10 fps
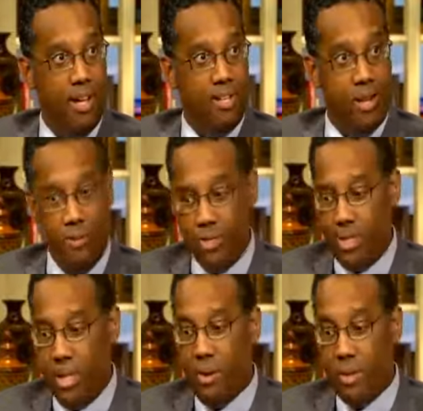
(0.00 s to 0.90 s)
So if a
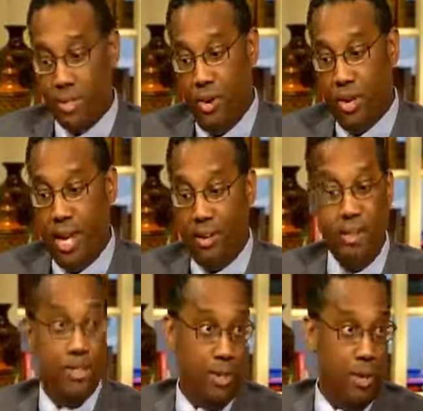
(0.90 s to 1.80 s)
CEO has gone out of
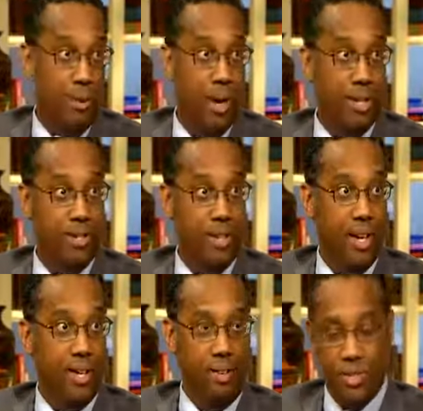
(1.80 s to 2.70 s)
his or her way to
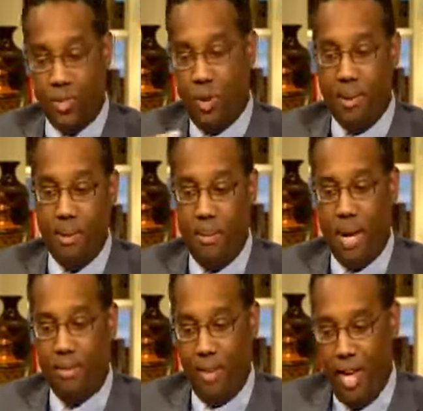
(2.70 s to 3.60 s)
say, this is what I'm about,